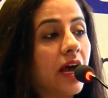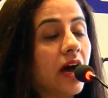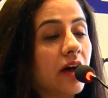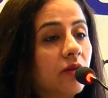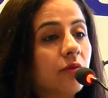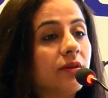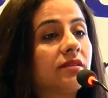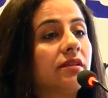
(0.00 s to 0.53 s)

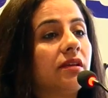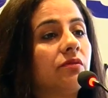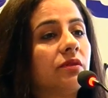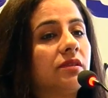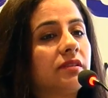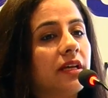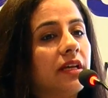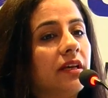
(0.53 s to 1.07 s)
ROS
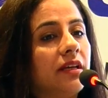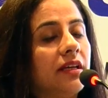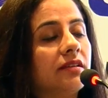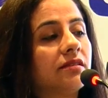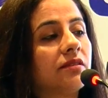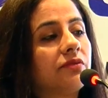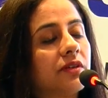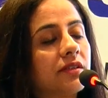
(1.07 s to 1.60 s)
levels
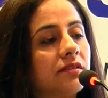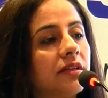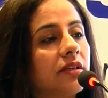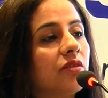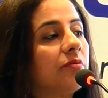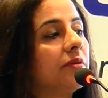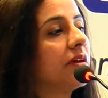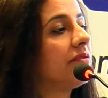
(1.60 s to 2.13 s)
increase. The first thing to be